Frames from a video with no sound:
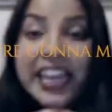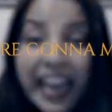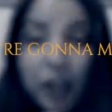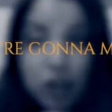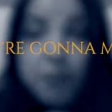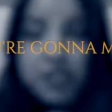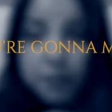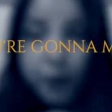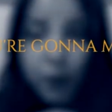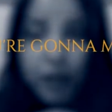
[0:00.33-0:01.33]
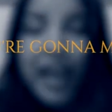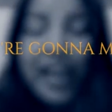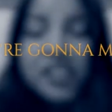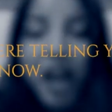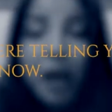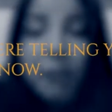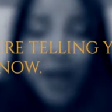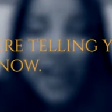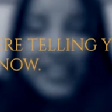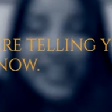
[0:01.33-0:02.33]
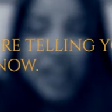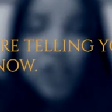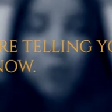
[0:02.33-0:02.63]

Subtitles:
yeah, you're going to miss the boat. And so I'm here telling